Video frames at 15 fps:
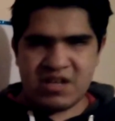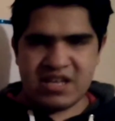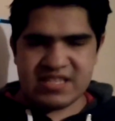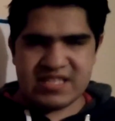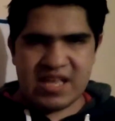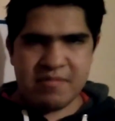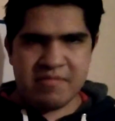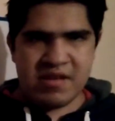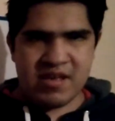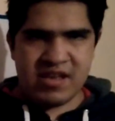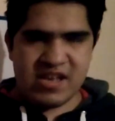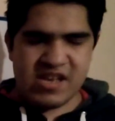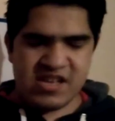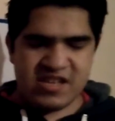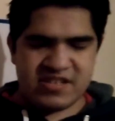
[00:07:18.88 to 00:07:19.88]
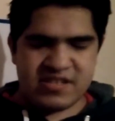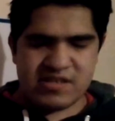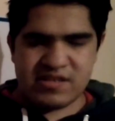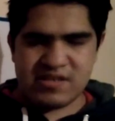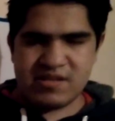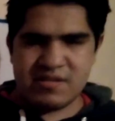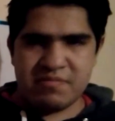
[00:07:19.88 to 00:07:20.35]
his name
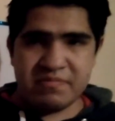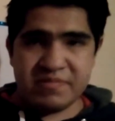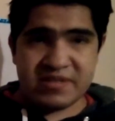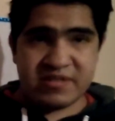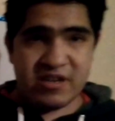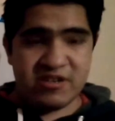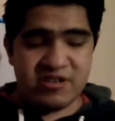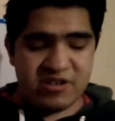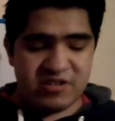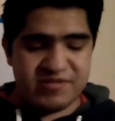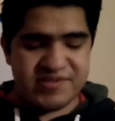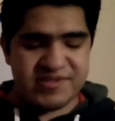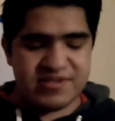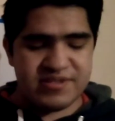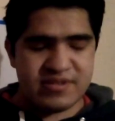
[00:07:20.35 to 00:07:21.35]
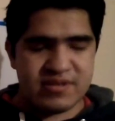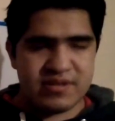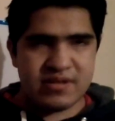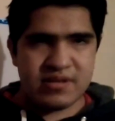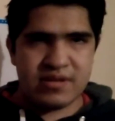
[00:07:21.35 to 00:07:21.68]
is Mr. Jones,